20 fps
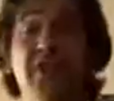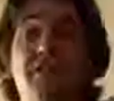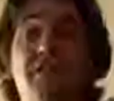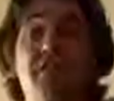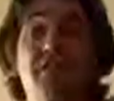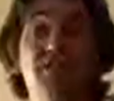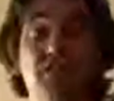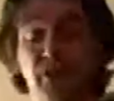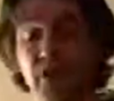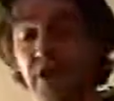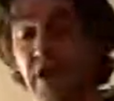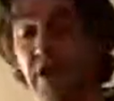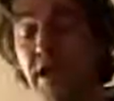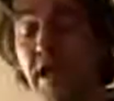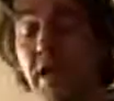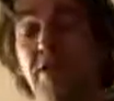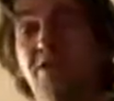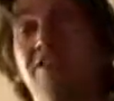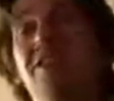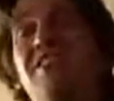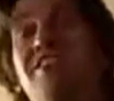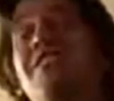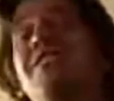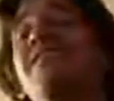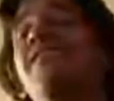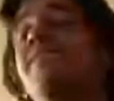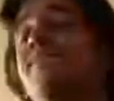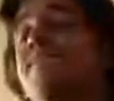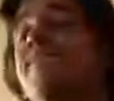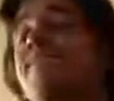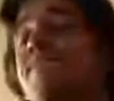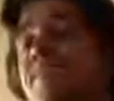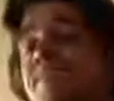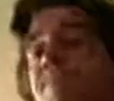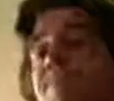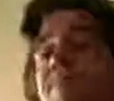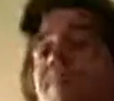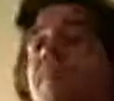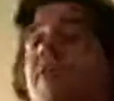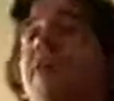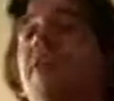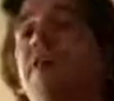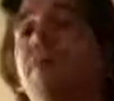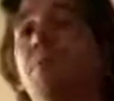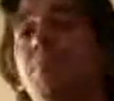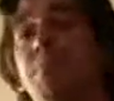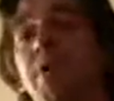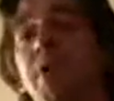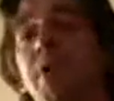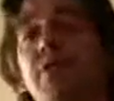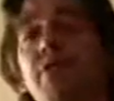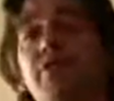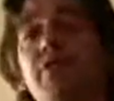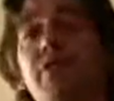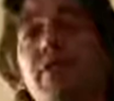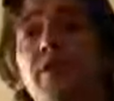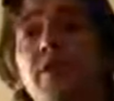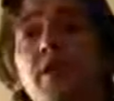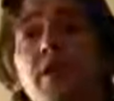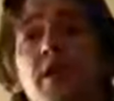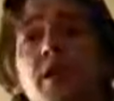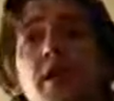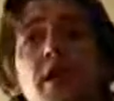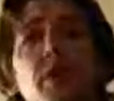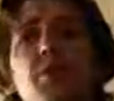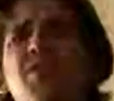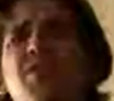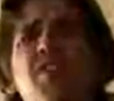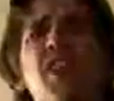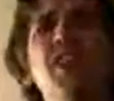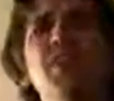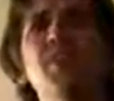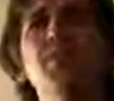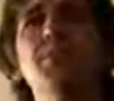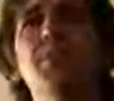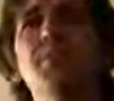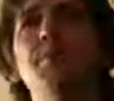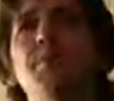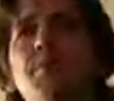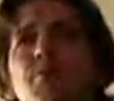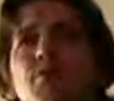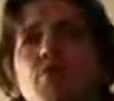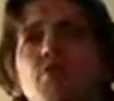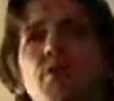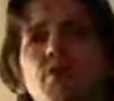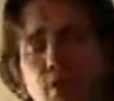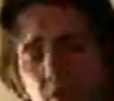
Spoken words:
feels good, actually. In comparison, it was killing me before.